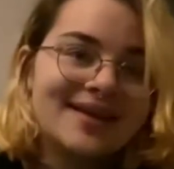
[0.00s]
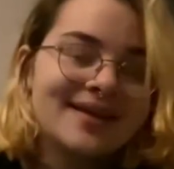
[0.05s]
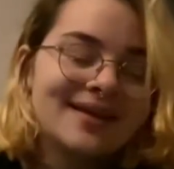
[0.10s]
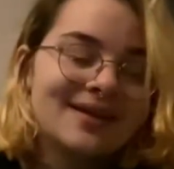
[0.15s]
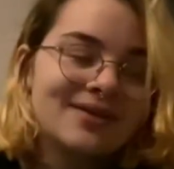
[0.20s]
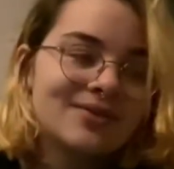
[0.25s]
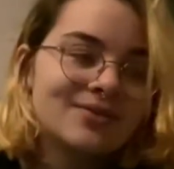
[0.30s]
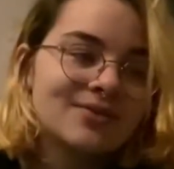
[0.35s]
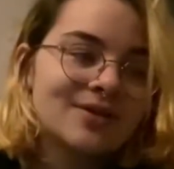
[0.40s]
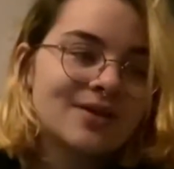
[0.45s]

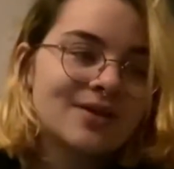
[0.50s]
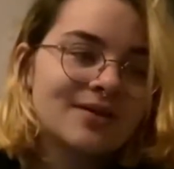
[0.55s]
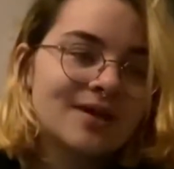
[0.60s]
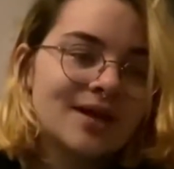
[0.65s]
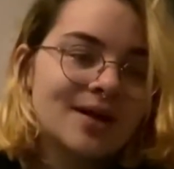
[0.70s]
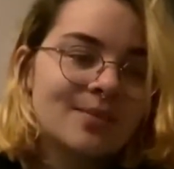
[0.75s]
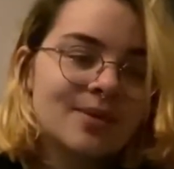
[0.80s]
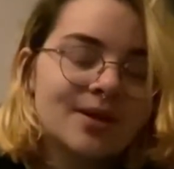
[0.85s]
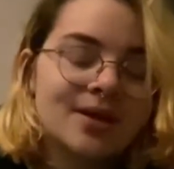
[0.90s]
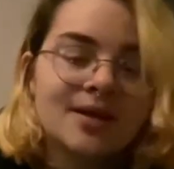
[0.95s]
He was very
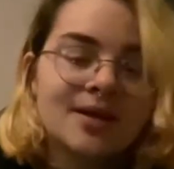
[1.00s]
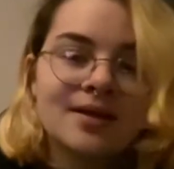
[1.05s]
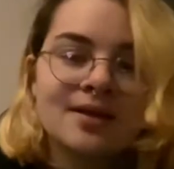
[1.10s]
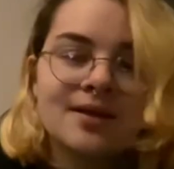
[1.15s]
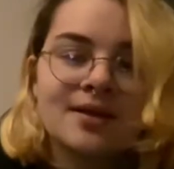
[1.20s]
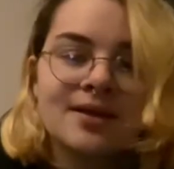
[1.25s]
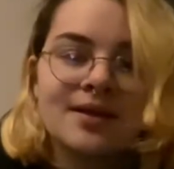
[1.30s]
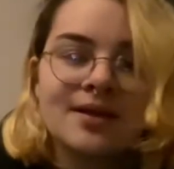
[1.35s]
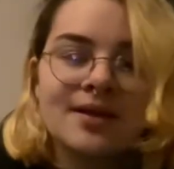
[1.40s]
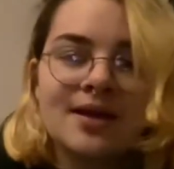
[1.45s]
happy. Yeah.
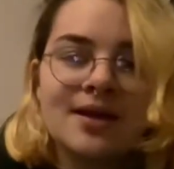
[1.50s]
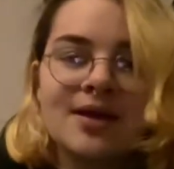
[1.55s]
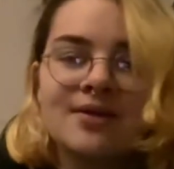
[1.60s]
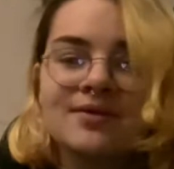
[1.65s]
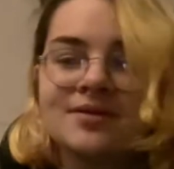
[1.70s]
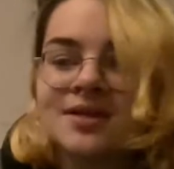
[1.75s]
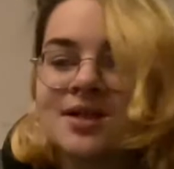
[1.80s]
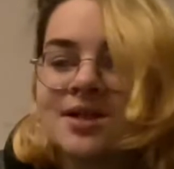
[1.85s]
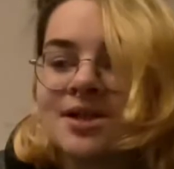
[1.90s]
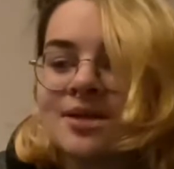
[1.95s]
Here
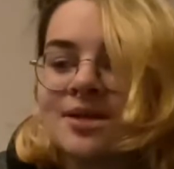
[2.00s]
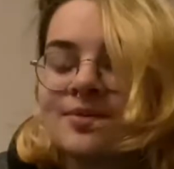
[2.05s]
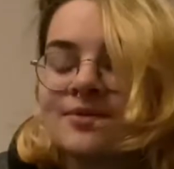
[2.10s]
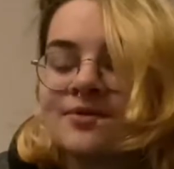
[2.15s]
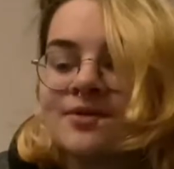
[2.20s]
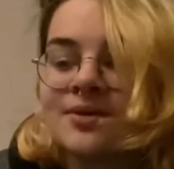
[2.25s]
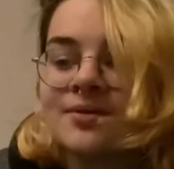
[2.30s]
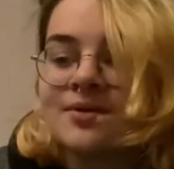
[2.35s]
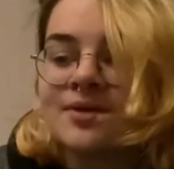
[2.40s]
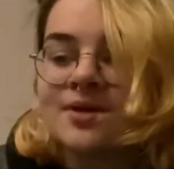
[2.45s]
is a clip of
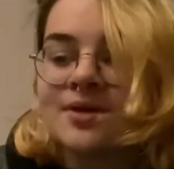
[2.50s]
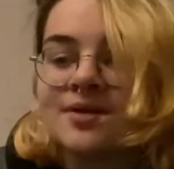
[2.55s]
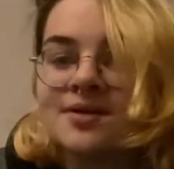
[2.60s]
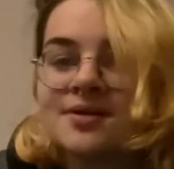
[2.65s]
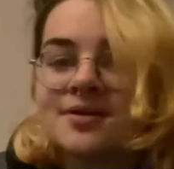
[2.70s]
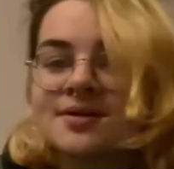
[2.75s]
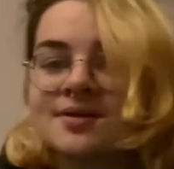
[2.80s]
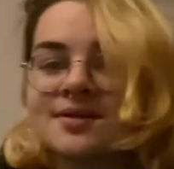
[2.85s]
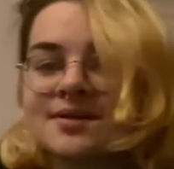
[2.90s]
Lucas.